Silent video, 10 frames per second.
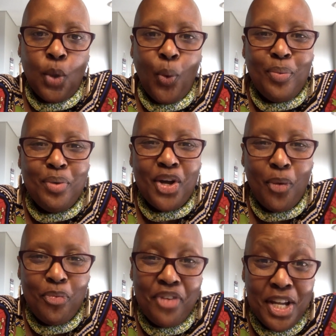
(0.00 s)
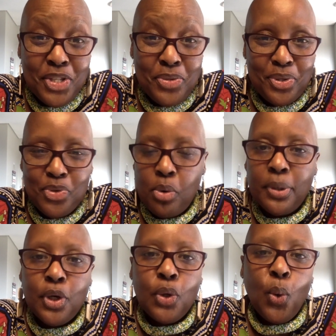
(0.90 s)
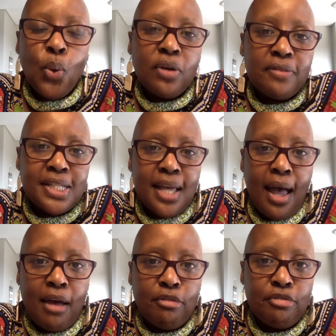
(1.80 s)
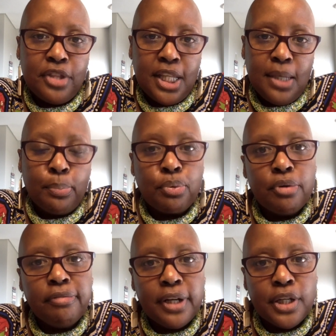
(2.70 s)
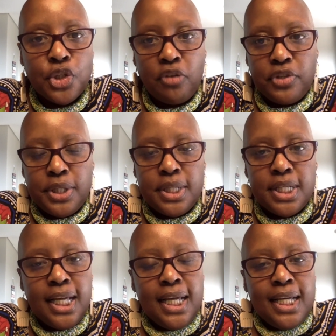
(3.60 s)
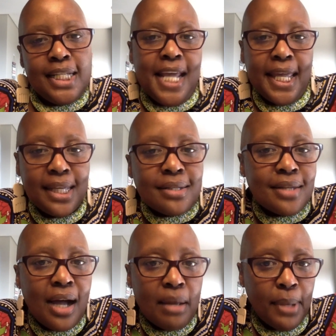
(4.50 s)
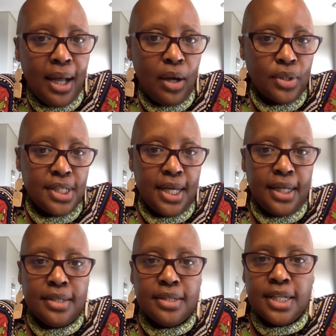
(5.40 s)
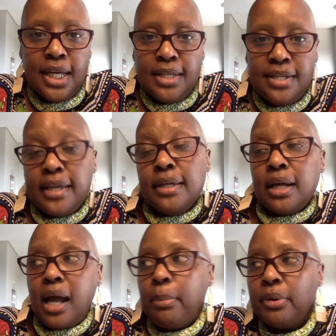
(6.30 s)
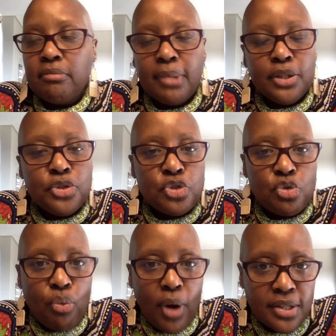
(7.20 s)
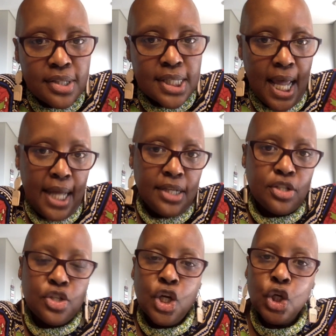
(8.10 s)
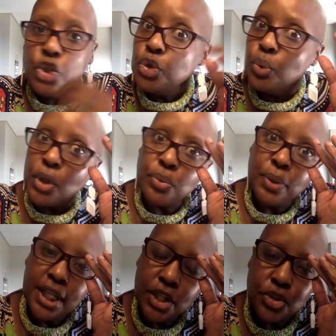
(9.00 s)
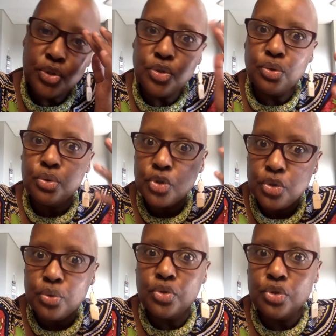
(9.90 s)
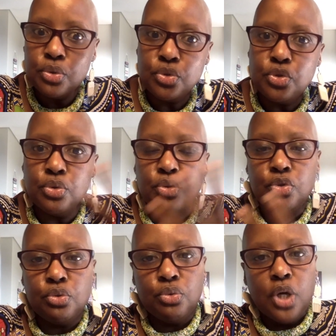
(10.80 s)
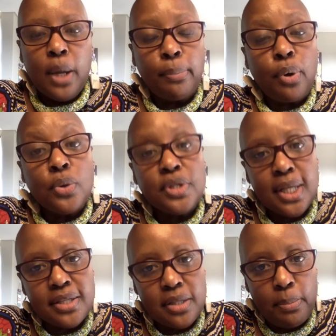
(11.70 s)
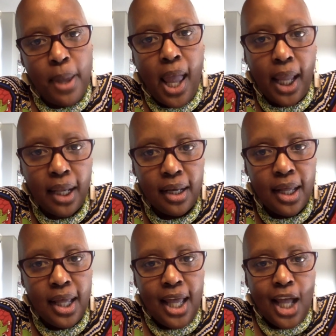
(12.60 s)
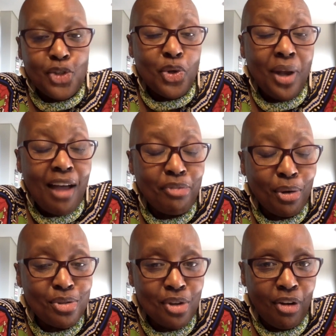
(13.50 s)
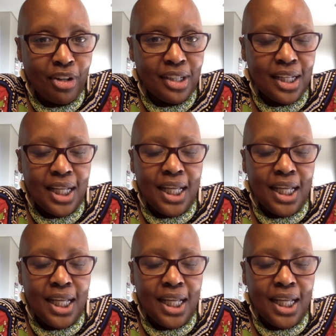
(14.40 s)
when we go faced with trauma, not all of us have the privilege of just taking time out and taking a couple of months to rest and do what we need to do to process the pain. And so life goes on.